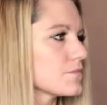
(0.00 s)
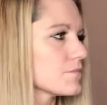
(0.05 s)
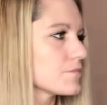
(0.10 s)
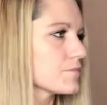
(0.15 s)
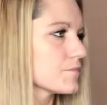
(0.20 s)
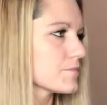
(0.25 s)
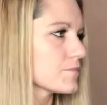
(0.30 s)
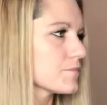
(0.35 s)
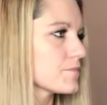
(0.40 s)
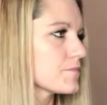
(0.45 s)

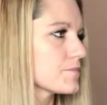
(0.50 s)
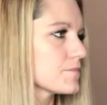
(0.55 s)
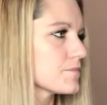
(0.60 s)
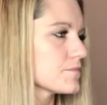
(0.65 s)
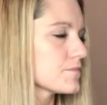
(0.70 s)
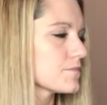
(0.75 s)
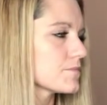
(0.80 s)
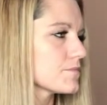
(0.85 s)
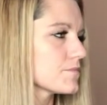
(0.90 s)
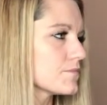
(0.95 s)

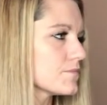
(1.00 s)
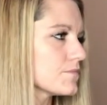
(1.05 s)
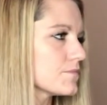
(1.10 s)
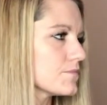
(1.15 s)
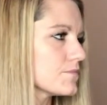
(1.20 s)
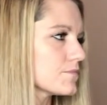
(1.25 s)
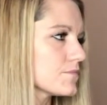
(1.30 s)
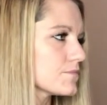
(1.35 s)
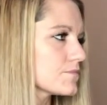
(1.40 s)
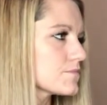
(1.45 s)

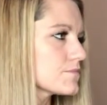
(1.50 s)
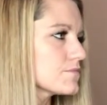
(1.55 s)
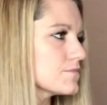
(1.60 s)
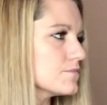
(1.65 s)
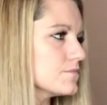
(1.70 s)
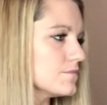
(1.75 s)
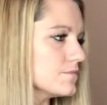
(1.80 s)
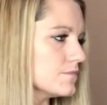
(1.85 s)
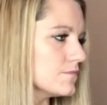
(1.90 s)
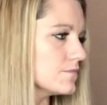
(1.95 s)

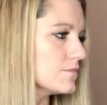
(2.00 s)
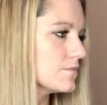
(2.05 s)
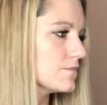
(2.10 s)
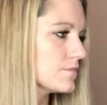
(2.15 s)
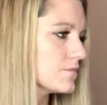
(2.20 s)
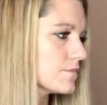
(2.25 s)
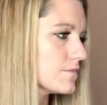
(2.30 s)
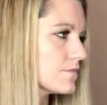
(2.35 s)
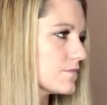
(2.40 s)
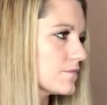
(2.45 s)

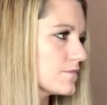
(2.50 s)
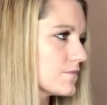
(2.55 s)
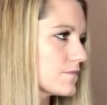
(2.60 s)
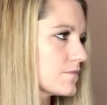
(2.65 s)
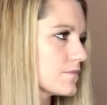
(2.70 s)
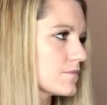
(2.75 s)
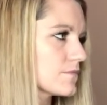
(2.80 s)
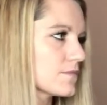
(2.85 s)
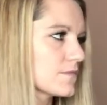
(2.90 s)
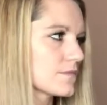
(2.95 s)

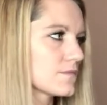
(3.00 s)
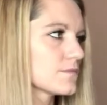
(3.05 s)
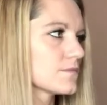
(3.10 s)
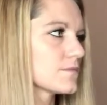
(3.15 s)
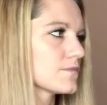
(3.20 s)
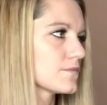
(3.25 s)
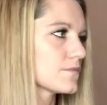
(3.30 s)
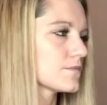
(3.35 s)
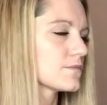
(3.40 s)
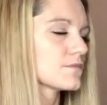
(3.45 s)

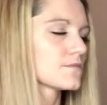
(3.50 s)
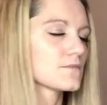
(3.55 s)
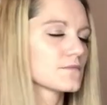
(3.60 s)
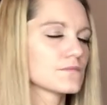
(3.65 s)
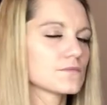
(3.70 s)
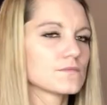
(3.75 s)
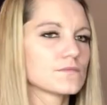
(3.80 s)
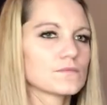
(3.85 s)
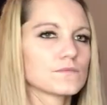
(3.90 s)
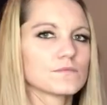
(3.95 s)

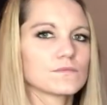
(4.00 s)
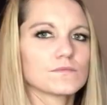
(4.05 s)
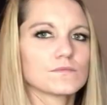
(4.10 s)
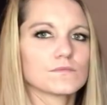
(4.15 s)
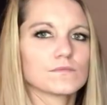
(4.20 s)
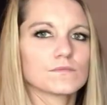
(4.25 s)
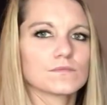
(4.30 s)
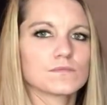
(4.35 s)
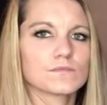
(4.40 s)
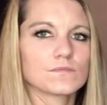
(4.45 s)

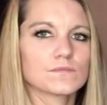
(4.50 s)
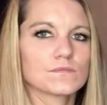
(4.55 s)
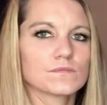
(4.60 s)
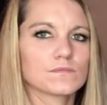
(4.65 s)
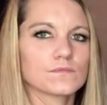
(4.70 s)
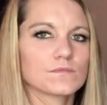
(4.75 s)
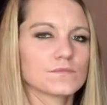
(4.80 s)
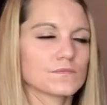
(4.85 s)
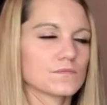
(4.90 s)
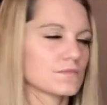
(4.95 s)

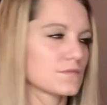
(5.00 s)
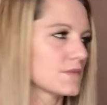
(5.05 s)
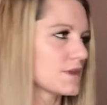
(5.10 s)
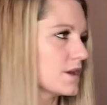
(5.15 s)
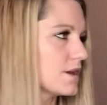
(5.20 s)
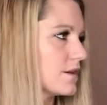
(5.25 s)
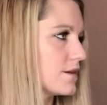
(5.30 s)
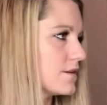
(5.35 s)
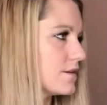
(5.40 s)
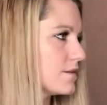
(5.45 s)

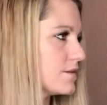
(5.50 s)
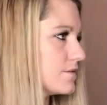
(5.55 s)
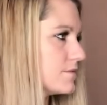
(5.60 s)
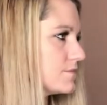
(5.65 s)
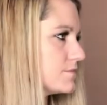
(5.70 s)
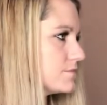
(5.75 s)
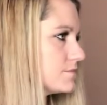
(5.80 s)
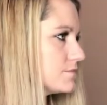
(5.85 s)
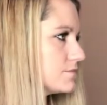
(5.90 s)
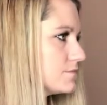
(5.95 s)

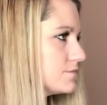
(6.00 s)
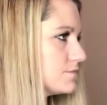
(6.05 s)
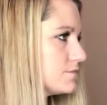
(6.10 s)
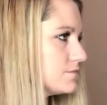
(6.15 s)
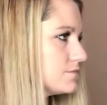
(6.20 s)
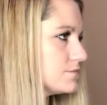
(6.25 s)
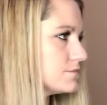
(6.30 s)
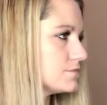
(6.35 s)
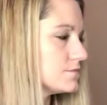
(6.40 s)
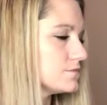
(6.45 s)

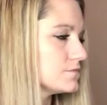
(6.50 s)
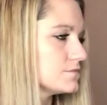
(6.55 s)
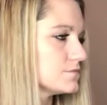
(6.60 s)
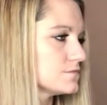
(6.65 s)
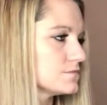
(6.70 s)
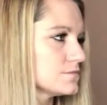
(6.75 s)
[no speech]